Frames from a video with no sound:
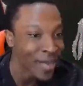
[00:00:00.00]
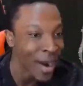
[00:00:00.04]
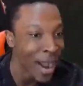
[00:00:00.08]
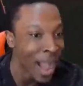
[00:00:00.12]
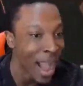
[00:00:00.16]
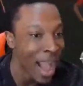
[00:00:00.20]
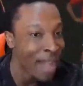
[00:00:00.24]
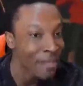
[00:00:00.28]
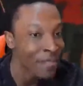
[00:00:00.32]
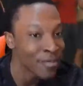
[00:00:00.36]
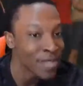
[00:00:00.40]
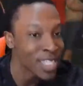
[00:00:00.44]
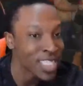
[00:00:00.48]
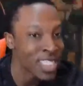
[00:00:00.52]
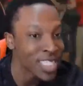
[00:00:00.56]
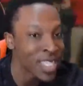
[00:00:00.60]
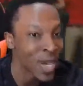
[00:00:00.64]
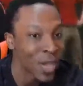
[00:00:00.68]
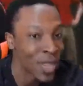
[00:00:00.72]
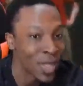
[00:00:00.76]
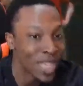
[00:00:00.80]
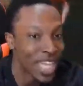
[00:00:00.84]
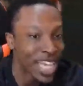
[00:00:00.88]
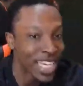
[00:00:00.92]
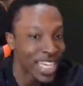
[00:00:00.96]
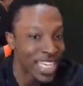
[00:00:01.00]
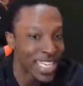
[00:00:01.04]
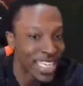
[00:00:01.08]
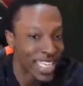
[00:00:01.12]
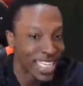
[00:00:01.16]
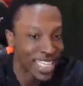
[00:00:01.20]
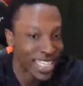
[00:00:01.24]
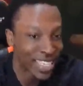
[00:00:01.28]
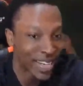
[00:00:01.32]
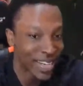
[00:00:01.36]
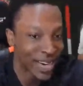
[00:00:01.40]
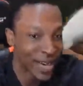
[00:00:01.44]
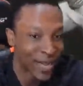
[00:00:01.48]
I'm so
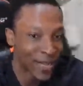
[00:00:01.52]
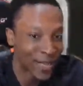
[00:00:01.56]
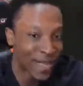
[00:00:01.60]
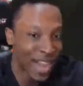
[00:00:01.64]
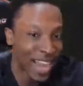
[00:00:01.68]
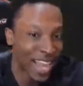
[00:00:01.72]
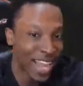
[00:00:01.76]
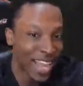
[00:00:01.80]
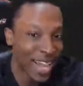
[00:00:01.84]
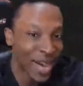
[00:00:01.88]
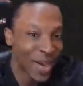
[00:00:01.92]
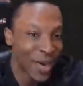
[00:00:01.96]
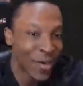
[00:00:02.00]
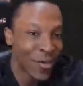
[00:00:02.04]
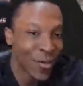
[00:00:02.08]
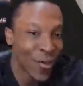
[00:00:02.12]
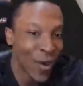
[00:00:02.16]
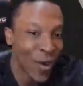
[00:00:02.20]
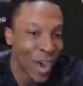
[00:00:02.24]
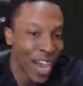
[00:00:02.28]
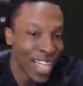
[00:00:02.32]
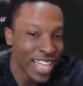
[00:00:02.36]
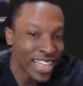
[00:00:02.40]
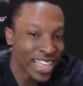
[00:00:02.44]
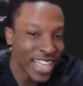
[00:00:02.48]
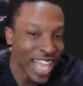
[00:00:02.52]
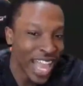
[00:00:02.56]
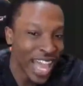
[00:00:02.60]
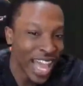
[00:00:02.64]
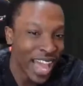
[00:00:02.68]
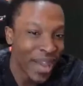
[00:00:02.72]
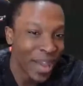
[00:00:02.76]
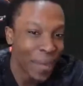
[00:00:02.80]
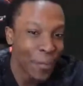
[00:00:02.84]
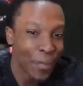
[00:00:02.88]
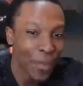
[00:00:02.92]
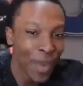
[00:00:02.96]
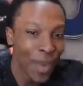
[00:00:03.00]
lucky. Oh my, what the,
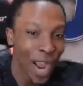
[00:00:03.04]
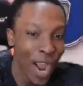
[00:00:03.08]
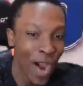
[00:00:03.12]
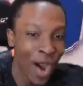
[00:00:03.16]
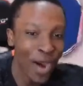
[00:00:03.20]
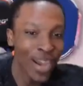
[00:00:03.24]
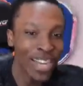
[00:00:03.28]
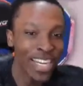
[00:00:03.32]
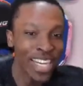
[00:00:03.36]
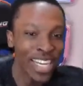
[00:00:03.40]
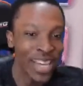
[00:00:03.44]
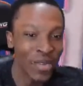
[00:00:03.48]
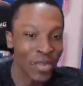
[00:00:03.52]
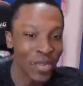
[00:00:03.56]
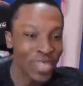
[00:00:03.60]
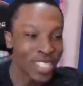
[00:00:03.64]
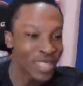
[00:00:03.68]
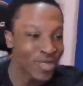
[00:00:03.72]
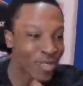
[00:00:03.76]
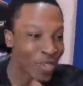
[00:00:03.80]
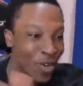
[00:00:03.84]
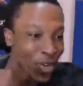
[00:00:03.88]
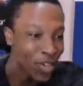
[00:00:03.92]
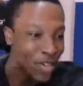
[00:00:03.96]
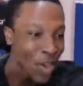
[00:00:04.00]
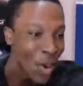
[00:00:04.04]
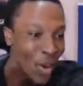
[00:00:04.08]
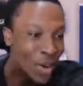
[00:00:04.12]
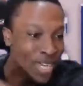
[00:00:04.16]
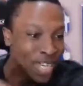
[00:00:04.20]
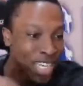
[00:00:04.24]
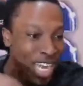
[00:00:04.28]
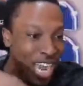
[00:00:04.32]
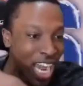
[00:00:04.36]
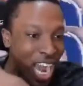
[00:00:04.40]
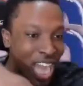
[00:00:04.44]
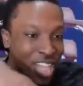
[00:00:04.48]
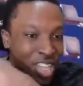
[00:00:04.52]
bro, and he was going
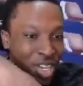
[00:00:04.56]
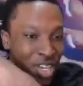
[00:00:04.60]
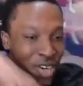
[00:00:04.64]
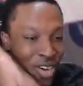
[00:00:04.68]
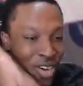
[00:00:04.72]
to other,